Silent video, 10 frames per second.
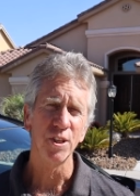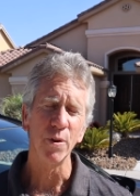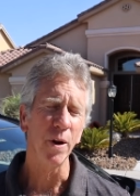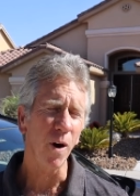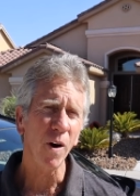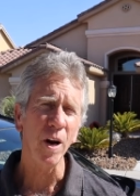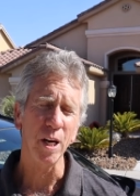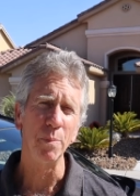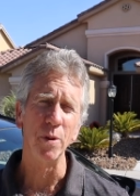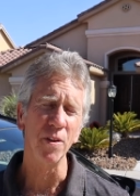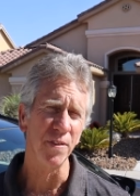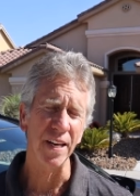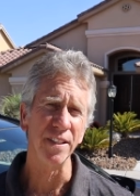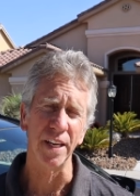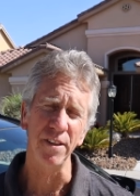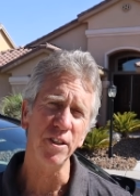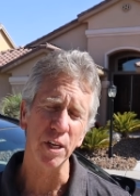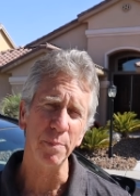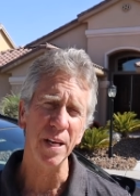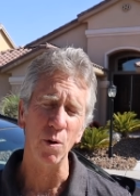So there are a couple of things that you
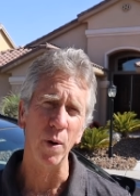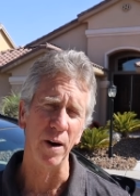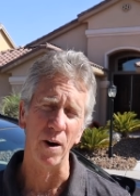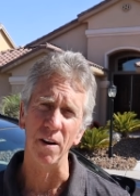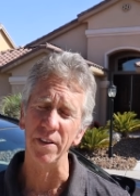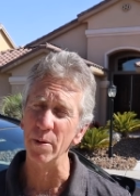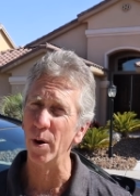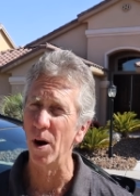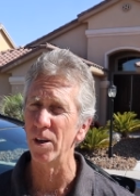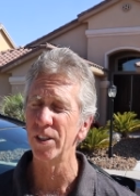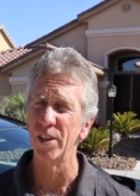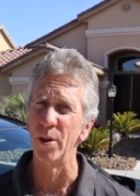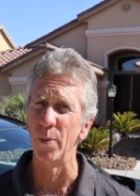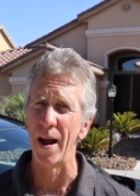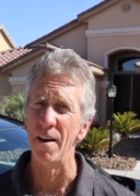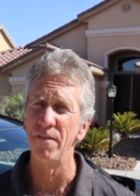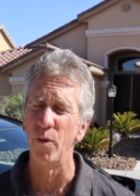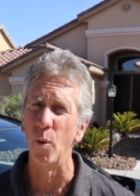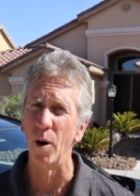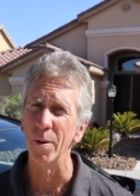should be aware of in regards to the
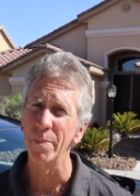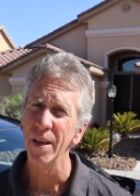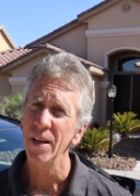RAV4.